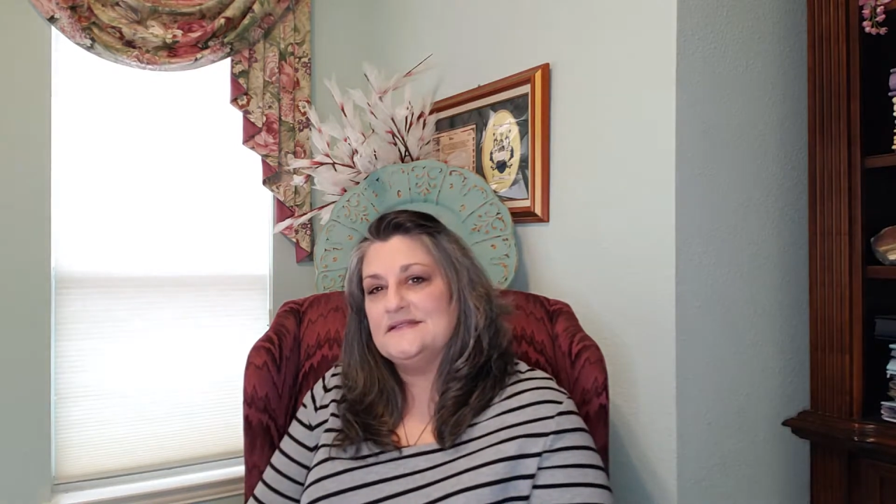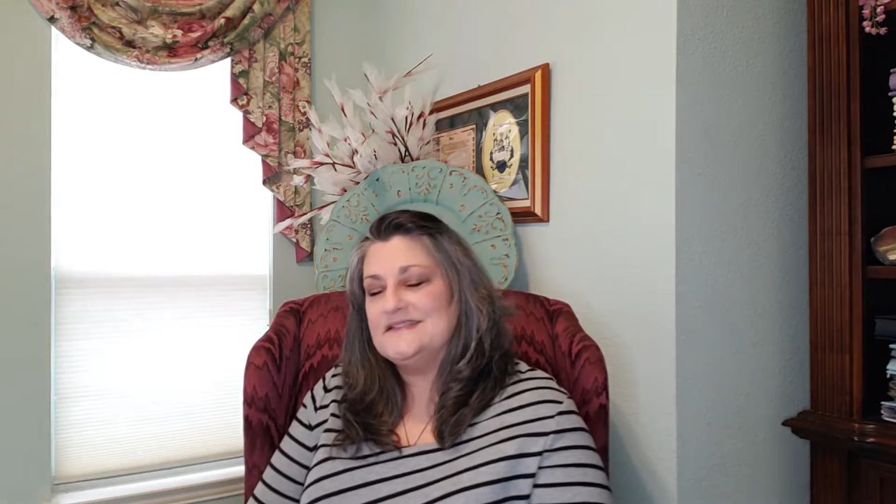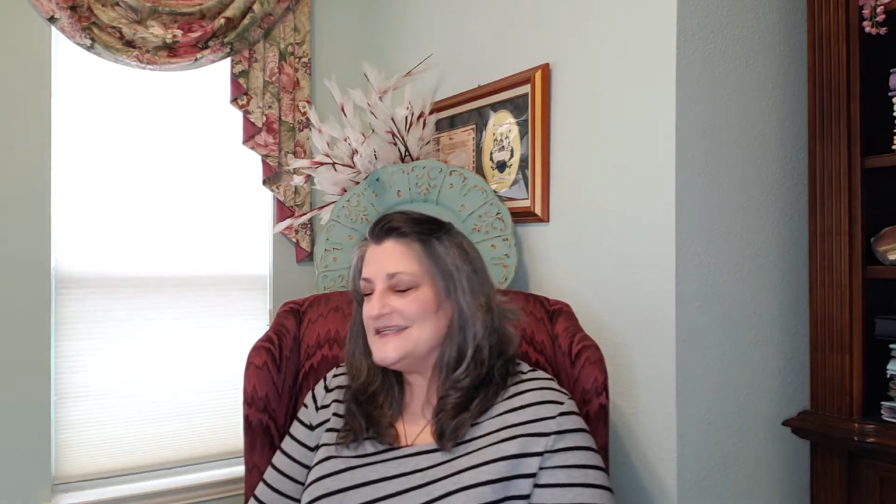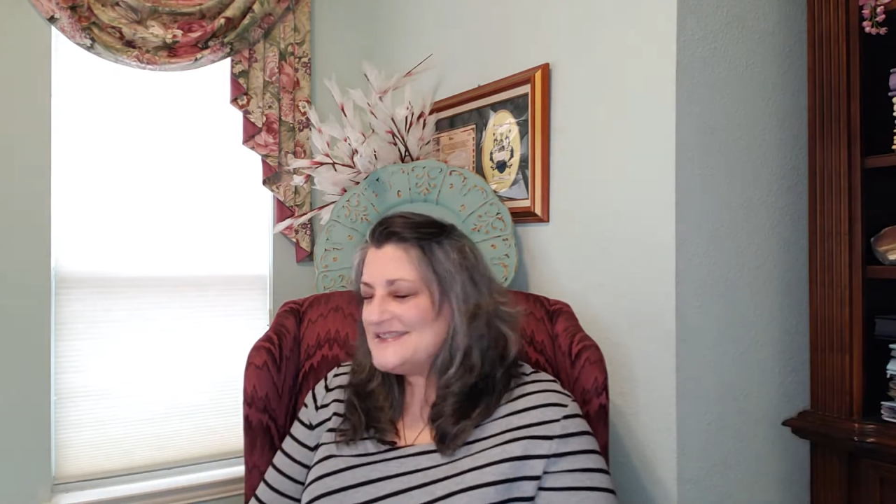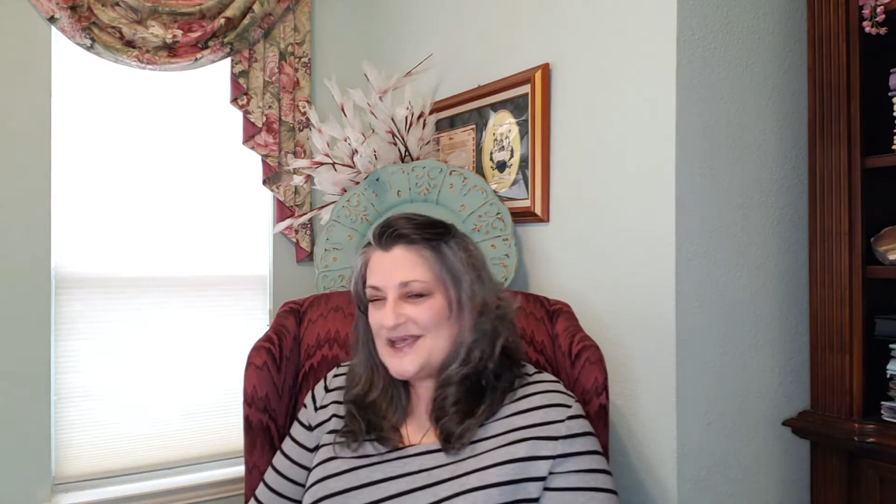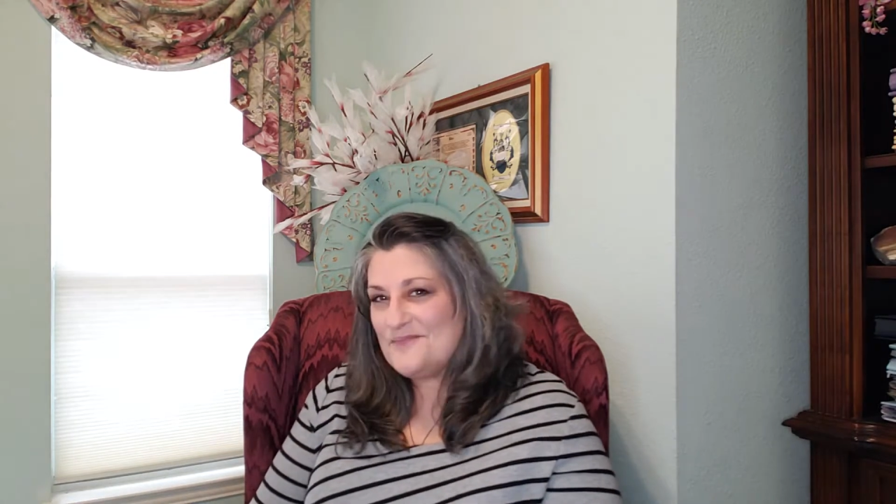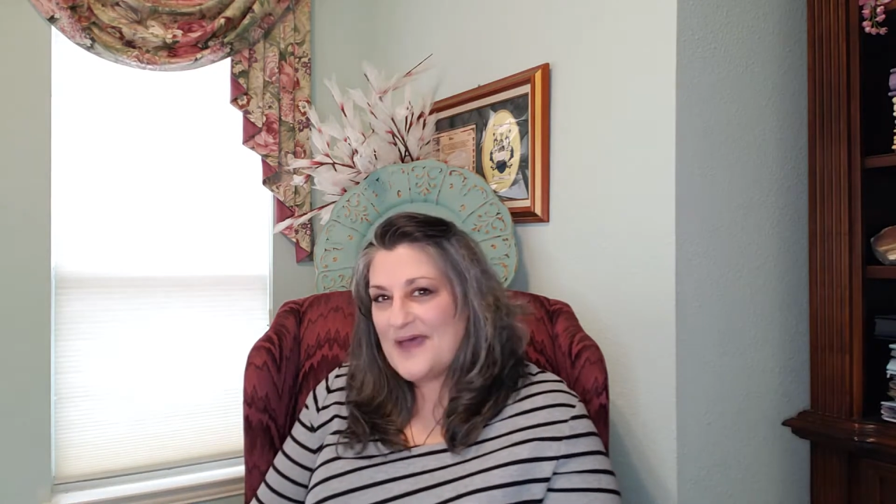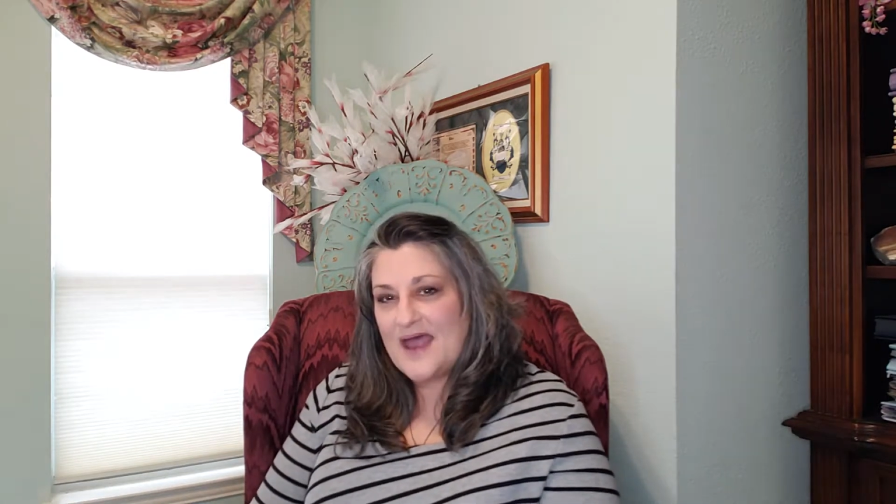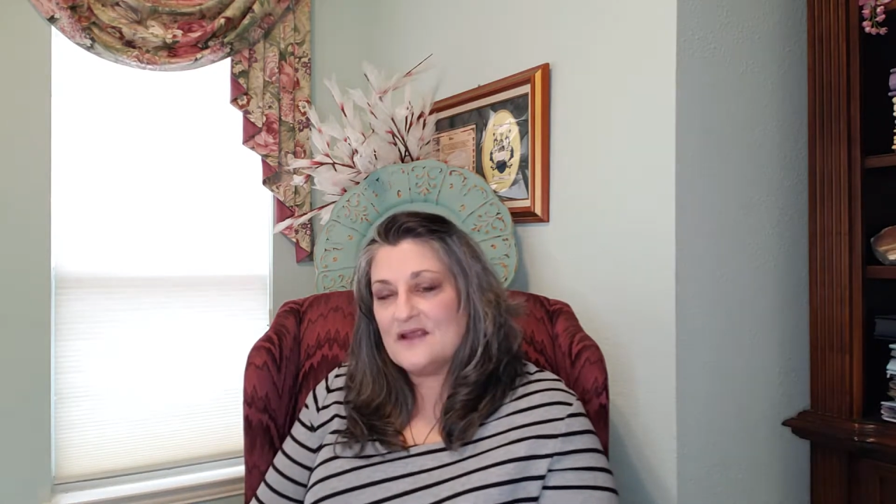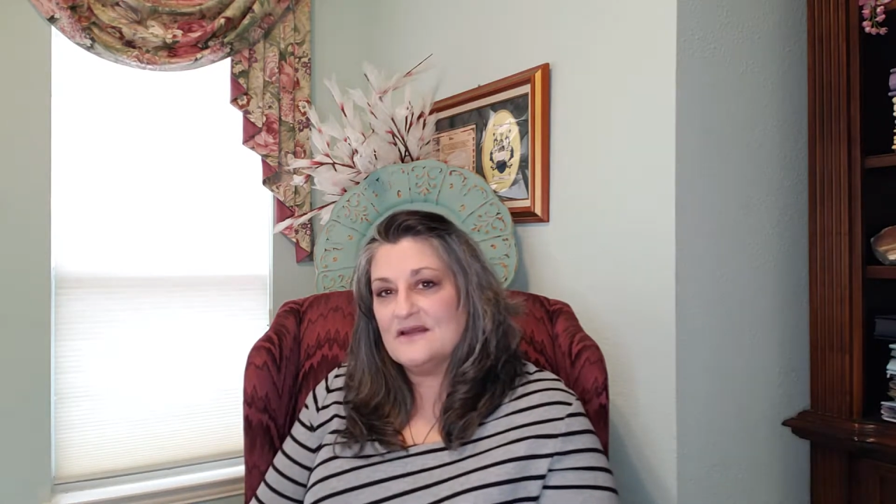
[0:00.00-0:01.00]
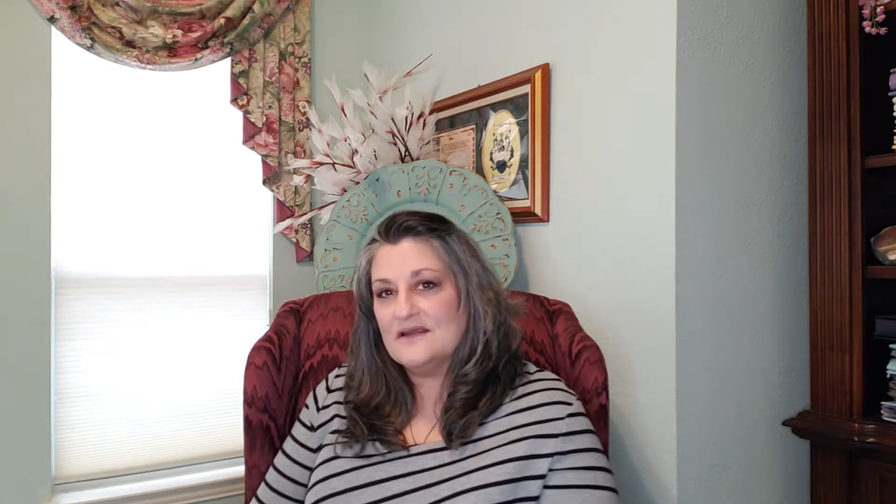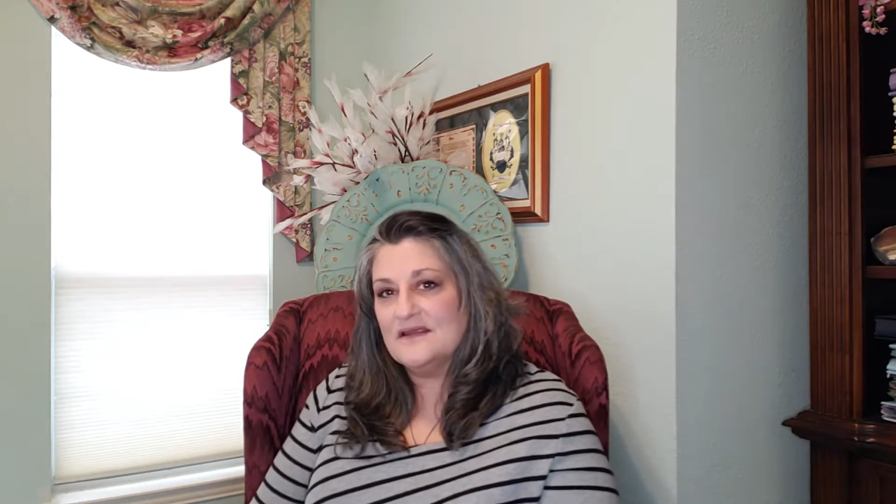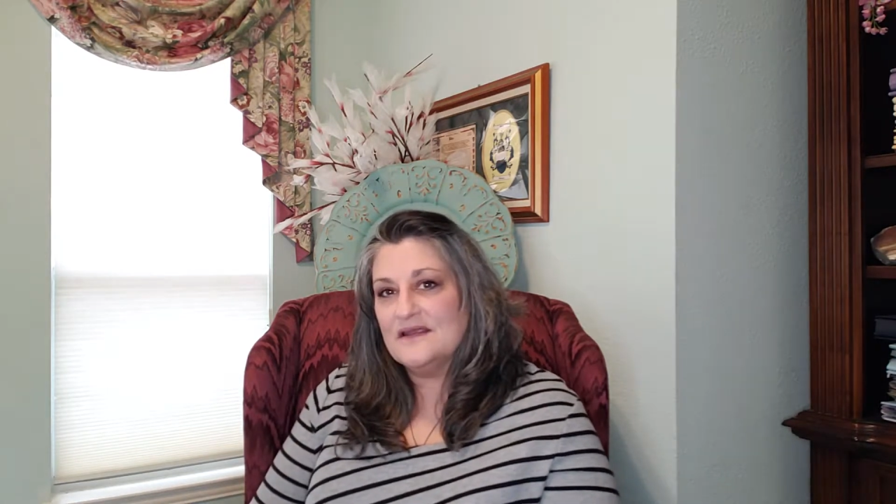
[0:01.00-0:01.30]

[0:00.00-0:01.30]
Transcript: Does that matter?